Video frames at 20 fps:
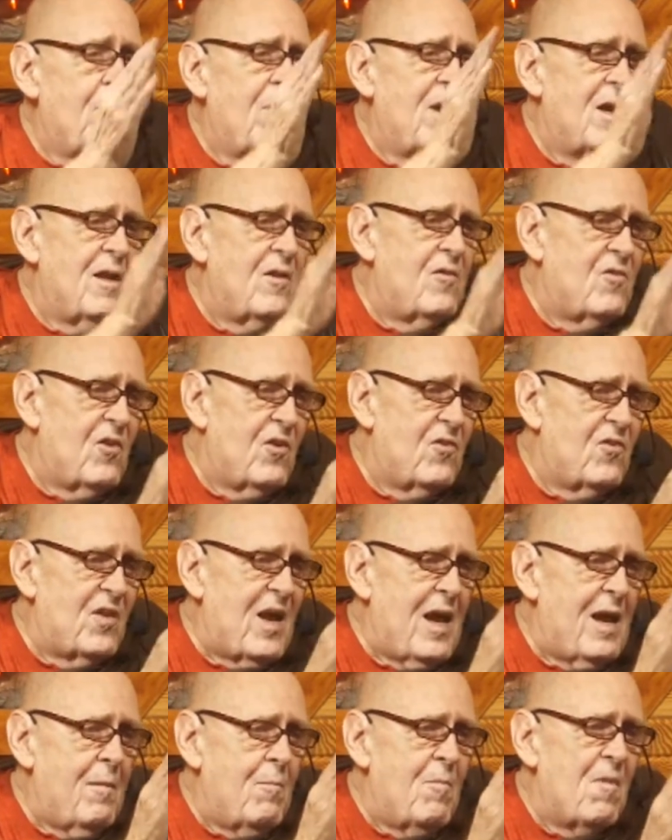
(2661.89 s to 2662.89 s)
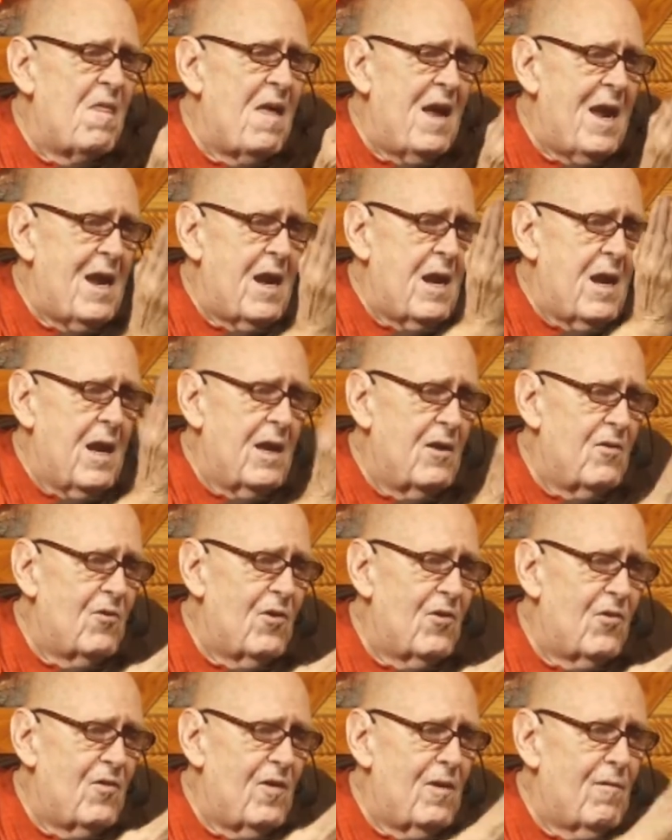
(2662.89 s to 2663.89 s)
But it's the same thing,
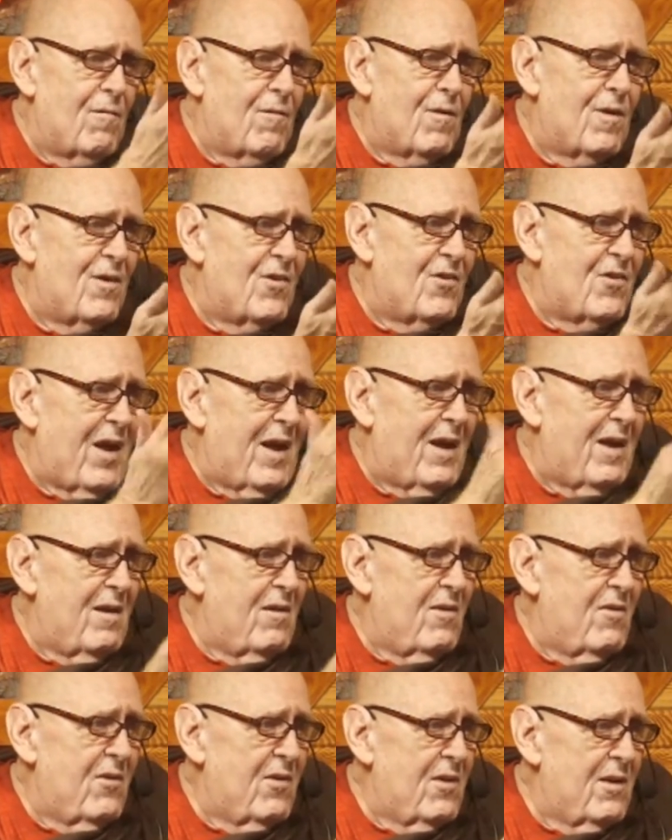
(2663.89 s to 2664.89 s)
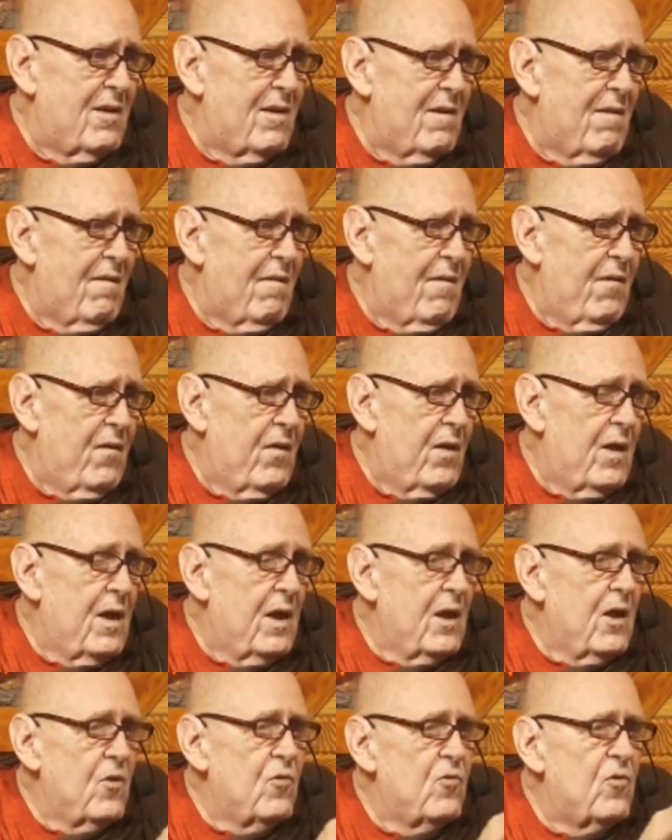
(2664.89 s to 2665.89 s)
just different sides.
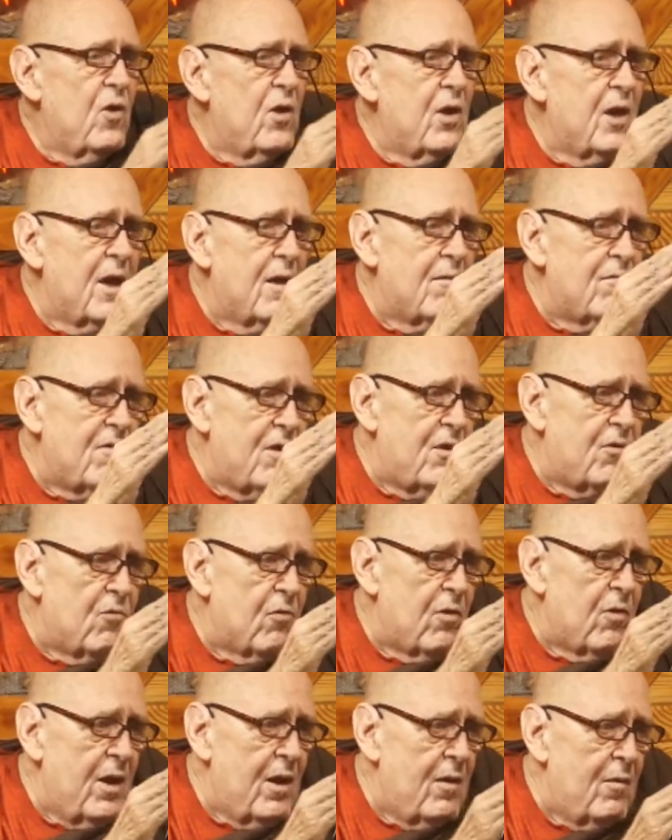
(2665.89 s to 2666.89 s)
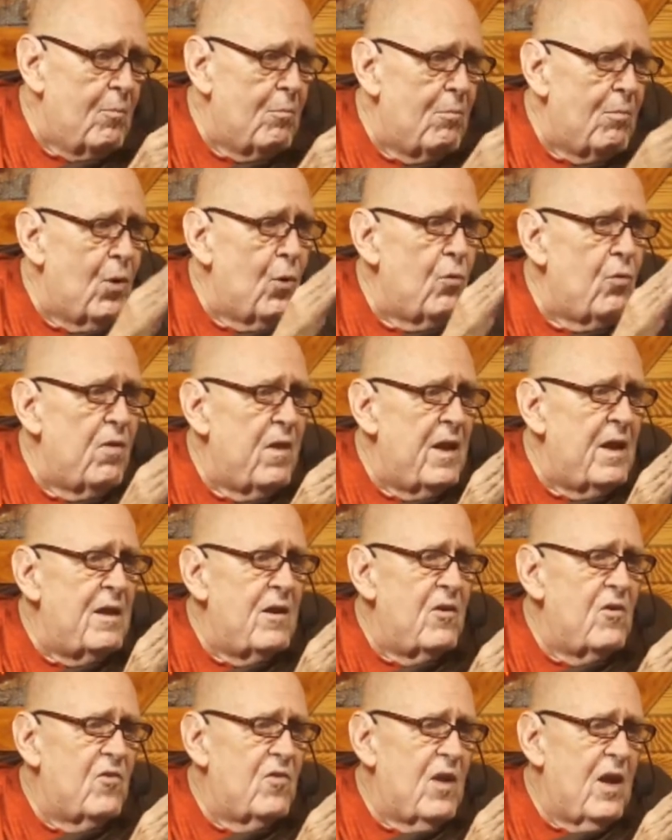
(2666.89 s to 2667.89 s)
So you have to treat them both in
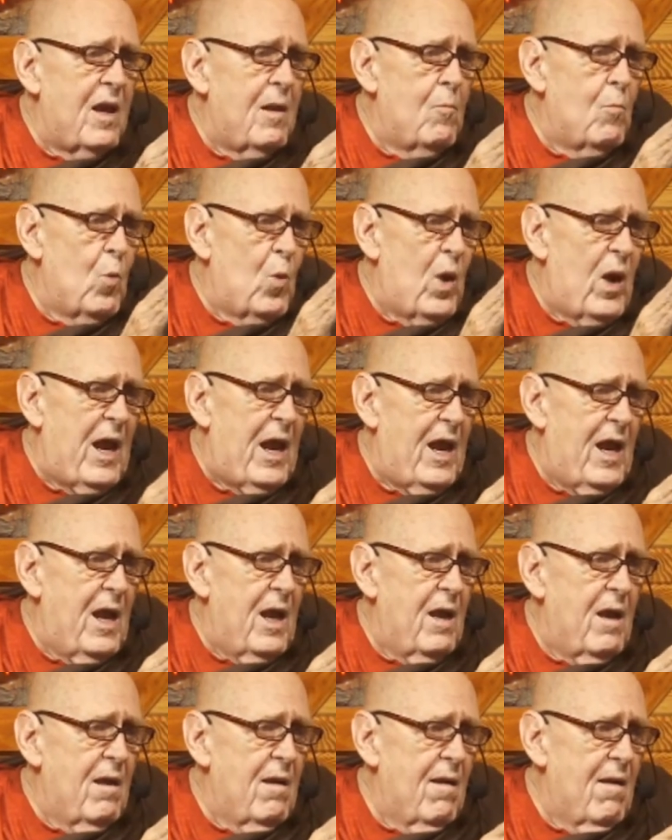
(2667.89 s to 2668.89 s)
the same way,